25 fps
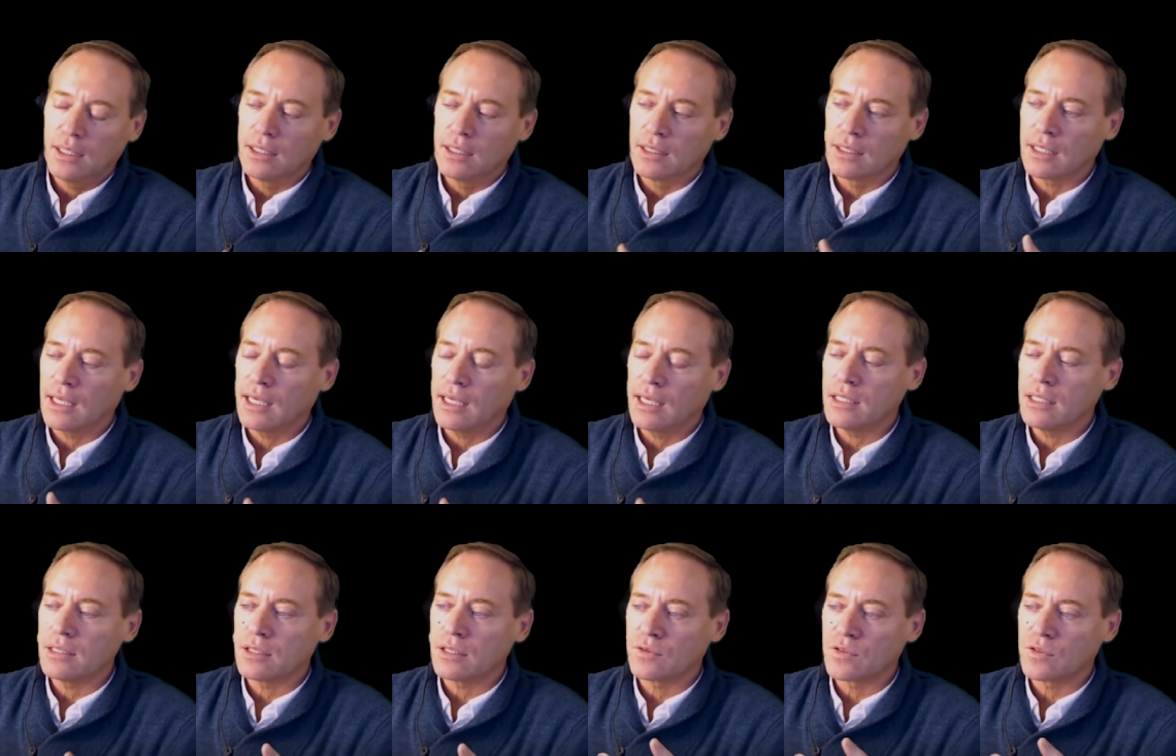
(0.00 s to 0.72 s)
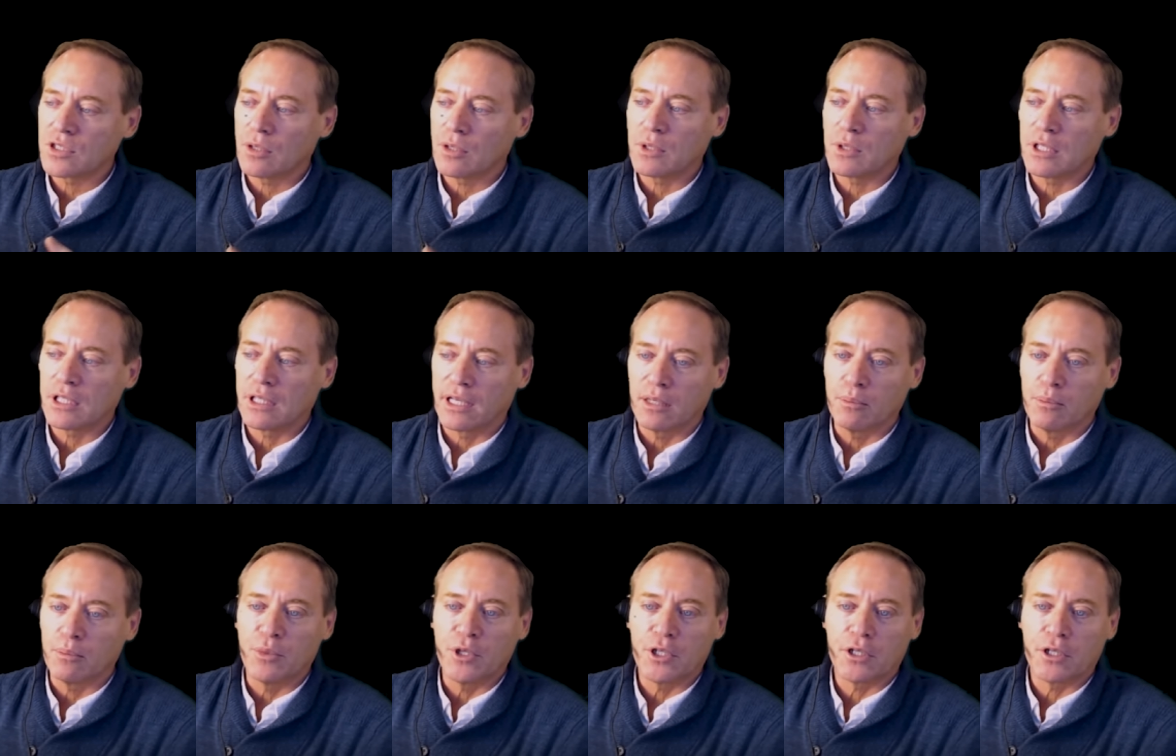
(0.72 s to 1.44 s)
In the case of something
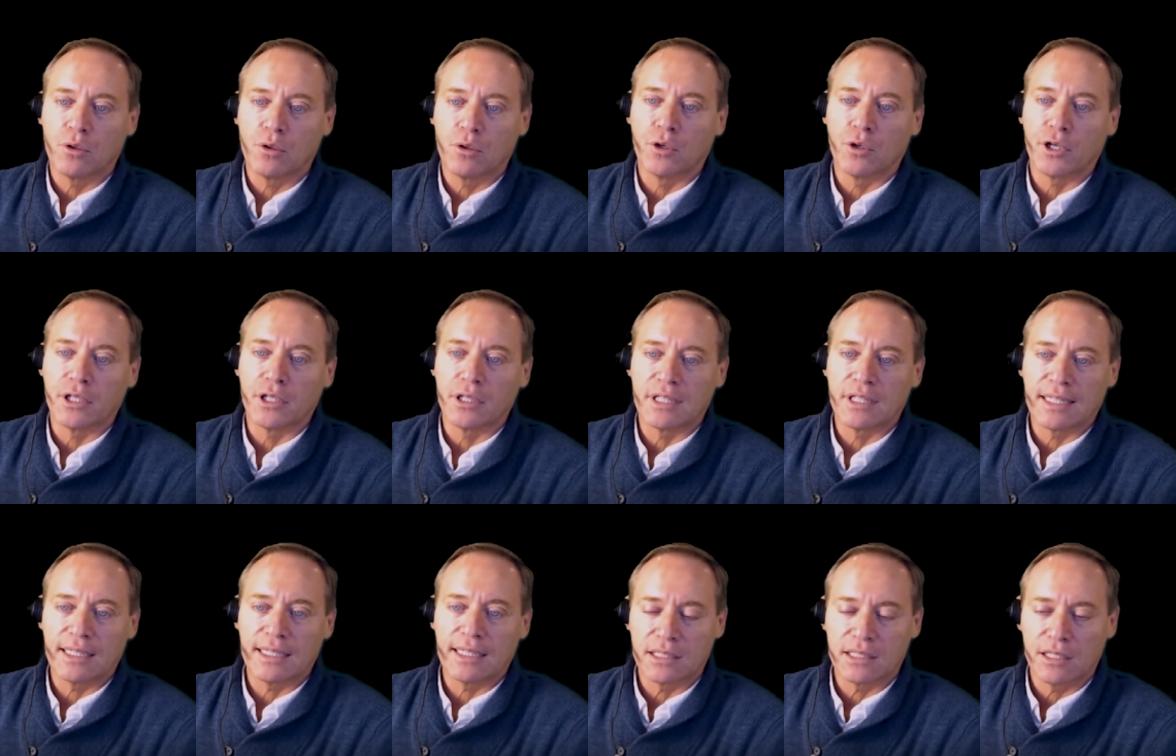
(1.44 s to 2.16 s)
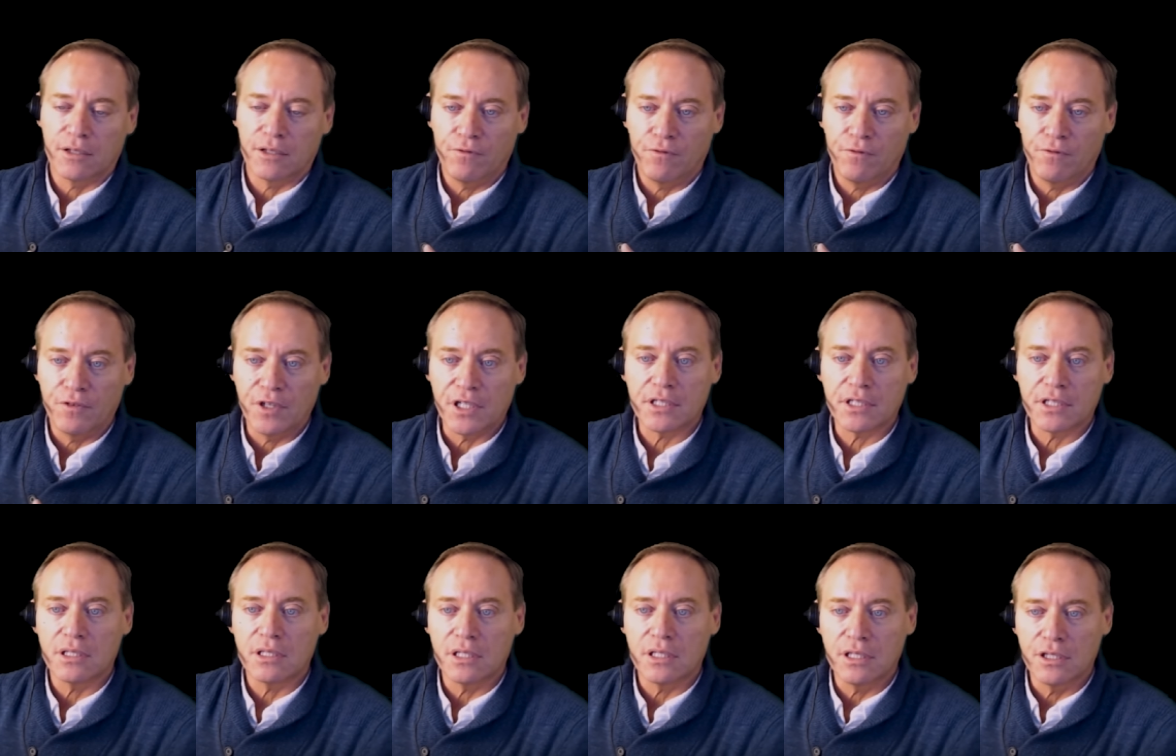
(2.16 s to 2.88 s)
like Bitcoin that has a
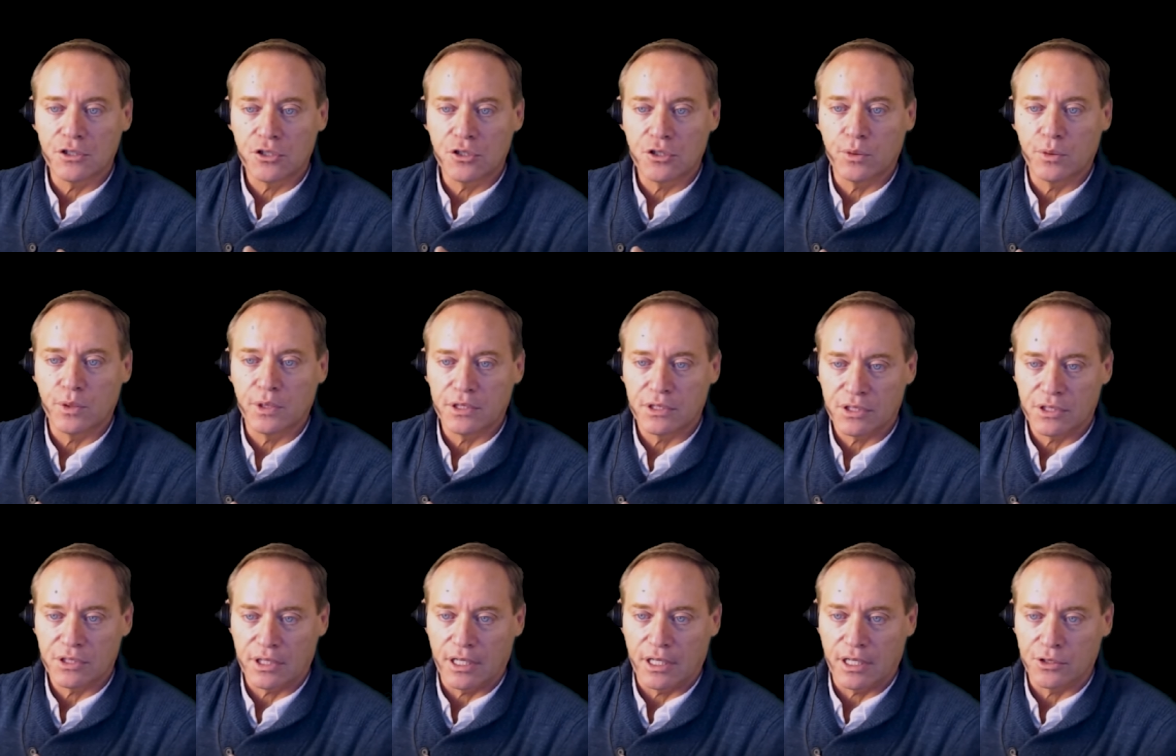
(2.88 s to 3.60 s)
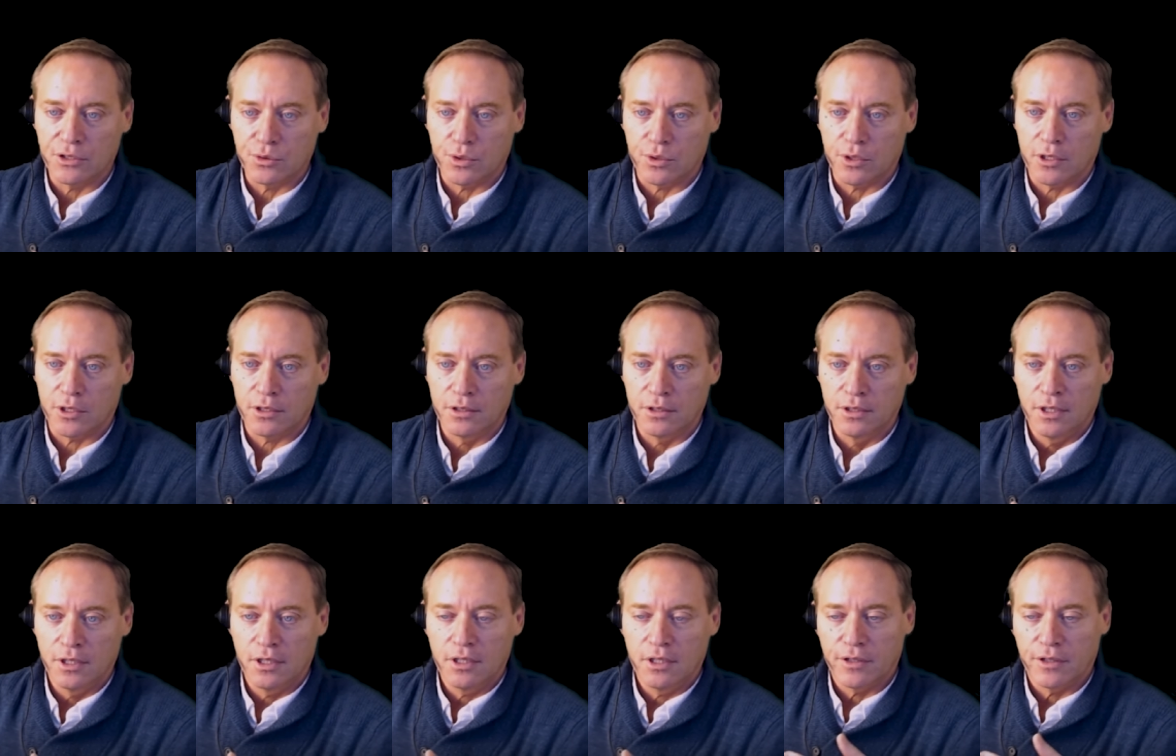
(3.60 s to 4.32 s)
fixed issuance schedule,
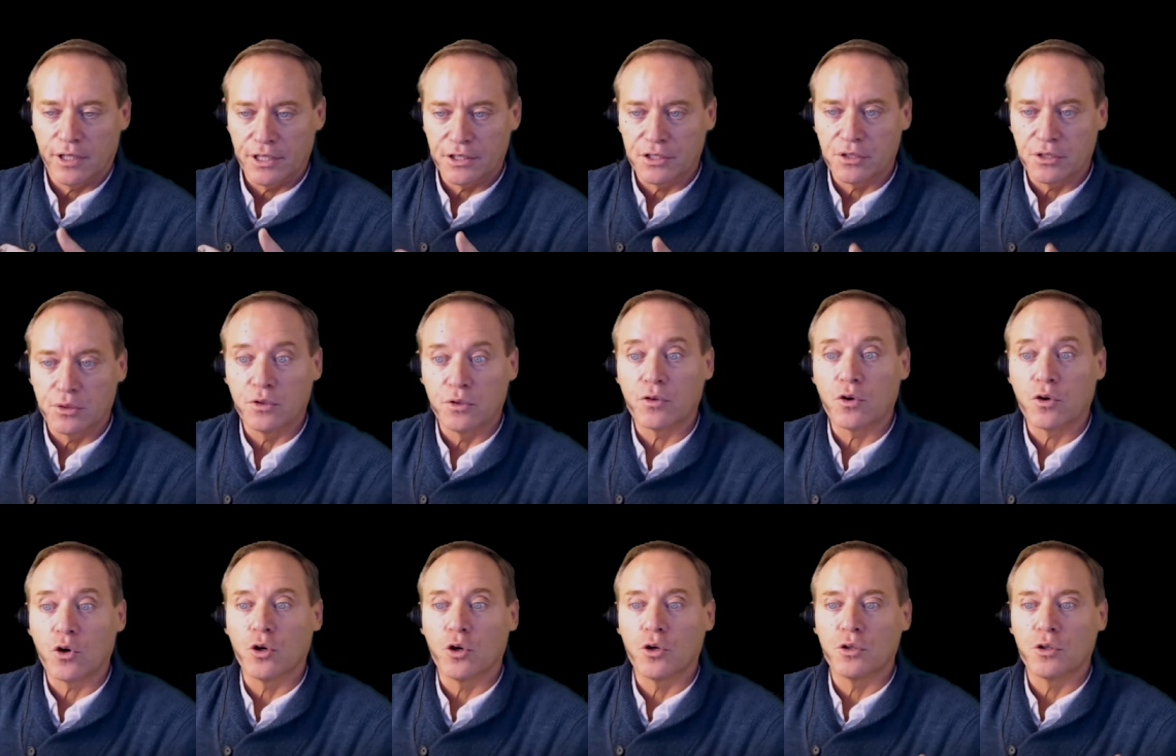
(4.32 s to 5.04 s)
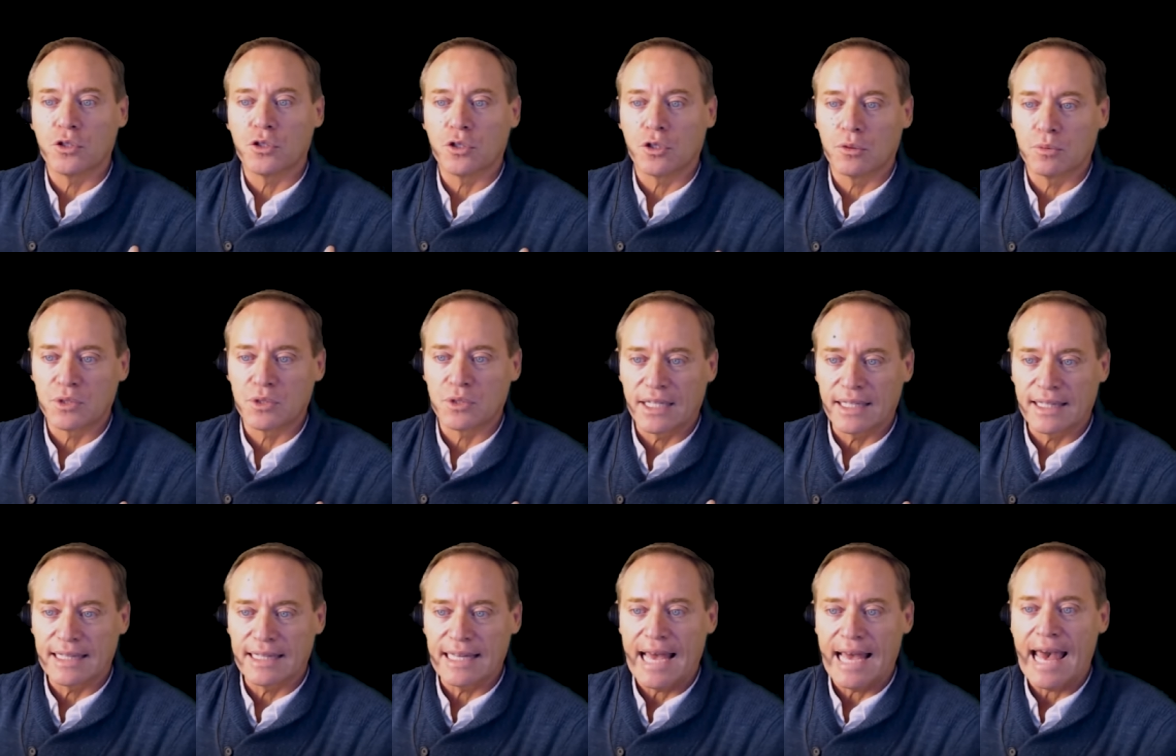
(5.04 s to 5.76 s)
right? So you've heard terms
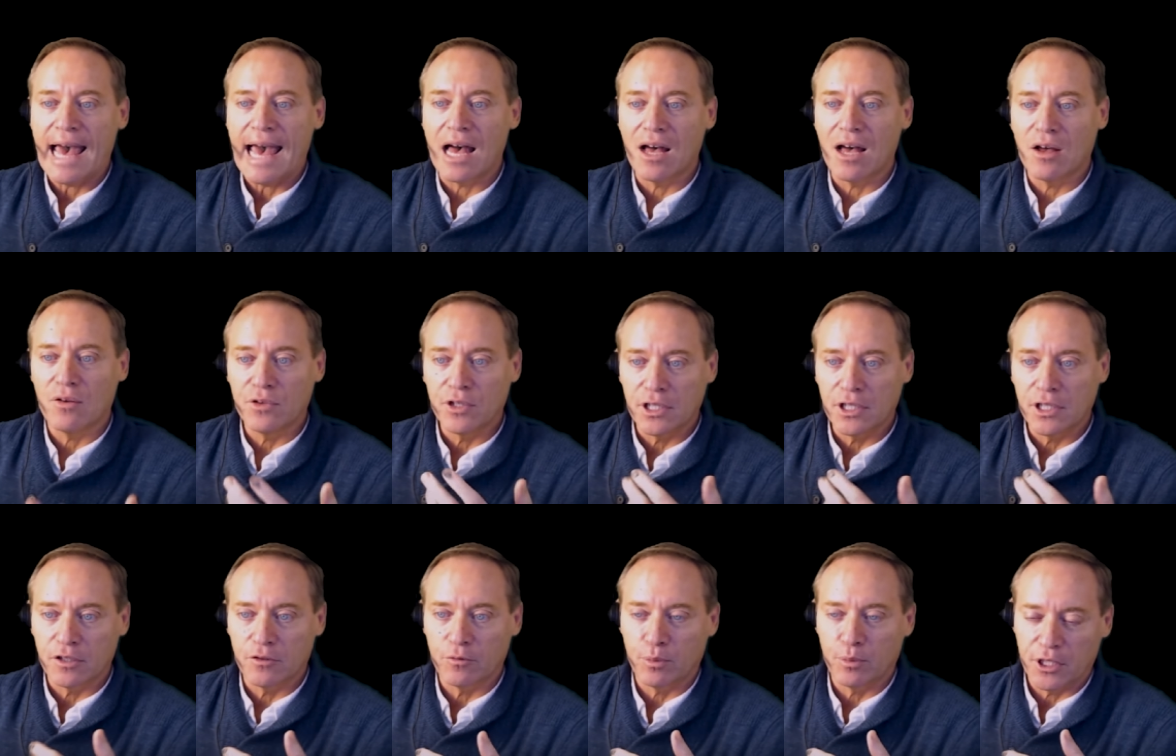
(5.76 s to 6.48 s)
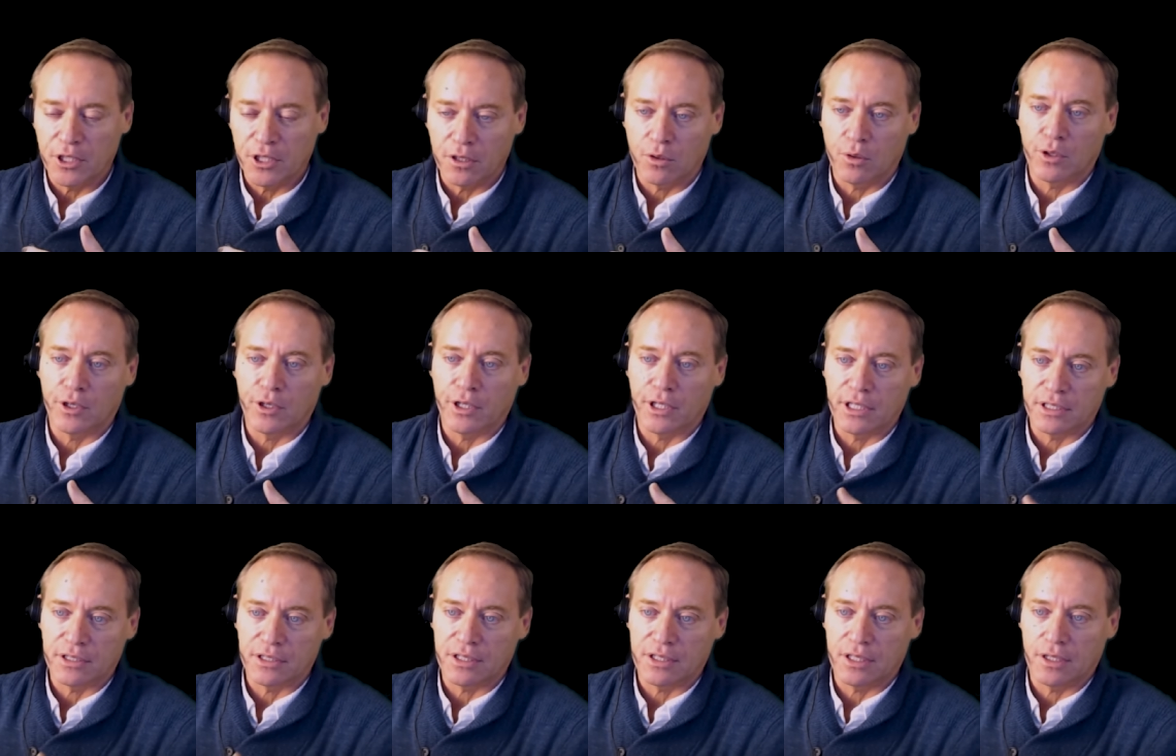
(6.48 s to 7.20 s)
like the halving of
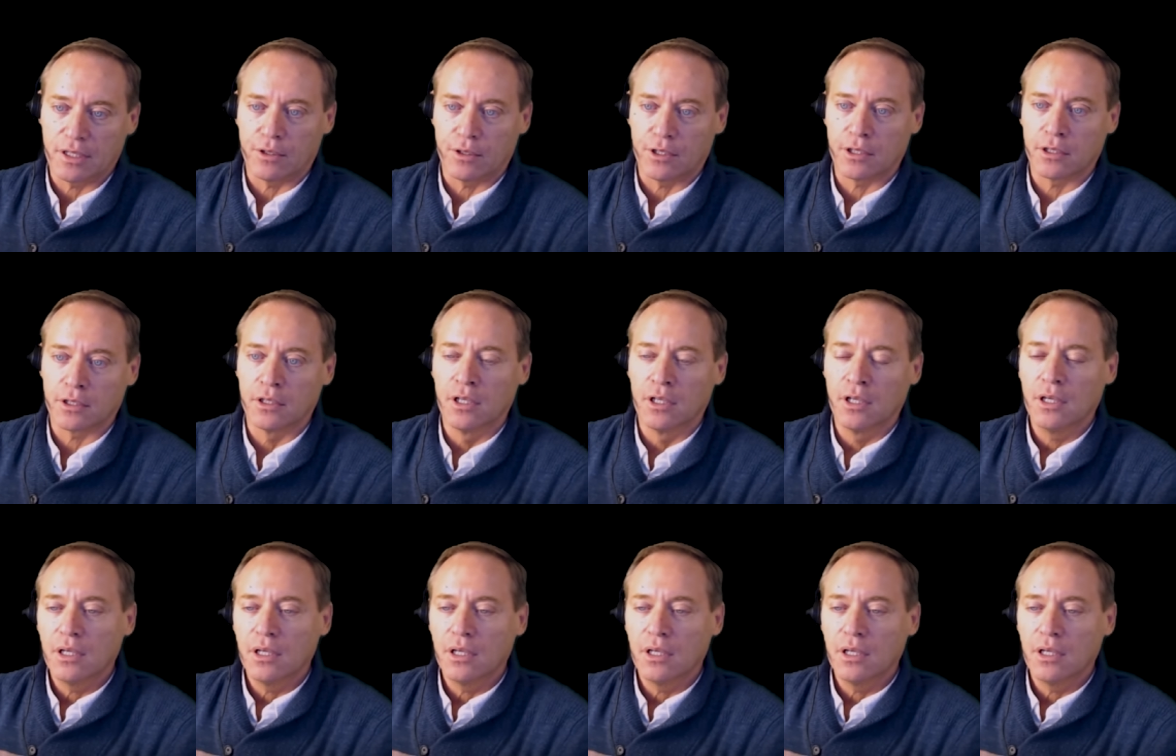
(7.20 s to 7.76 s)
Bitcoin, et cetera.